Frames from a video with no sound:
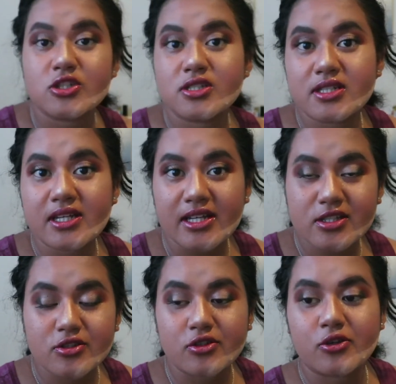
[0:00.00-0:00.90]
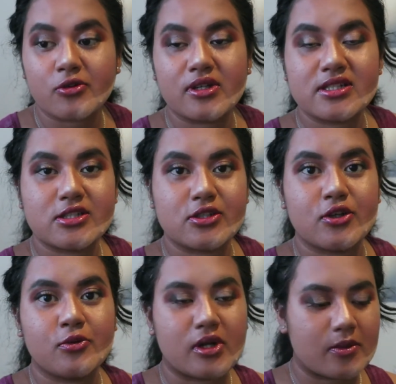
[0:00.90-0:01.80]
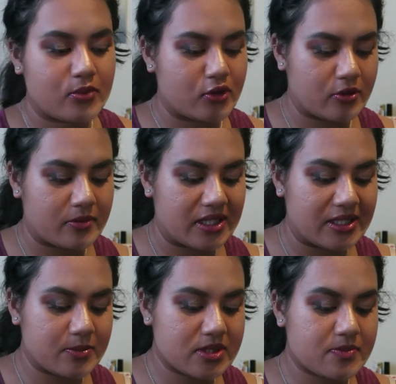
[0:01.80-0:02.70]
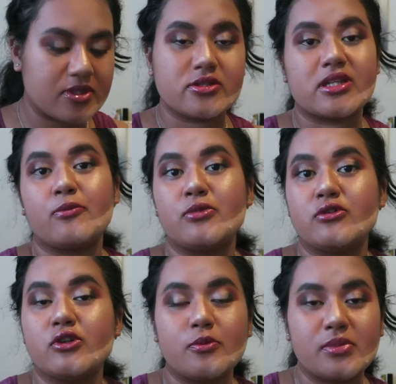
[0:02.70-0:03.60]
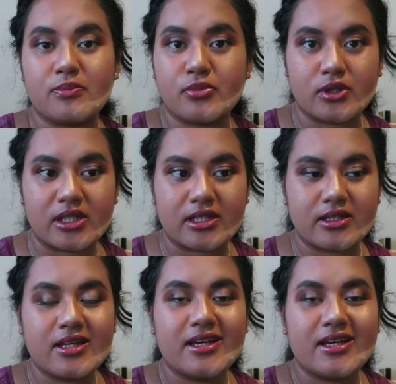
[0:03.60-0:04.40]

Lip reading: just in case you're curious to know what I put on my lips, because I will not be putting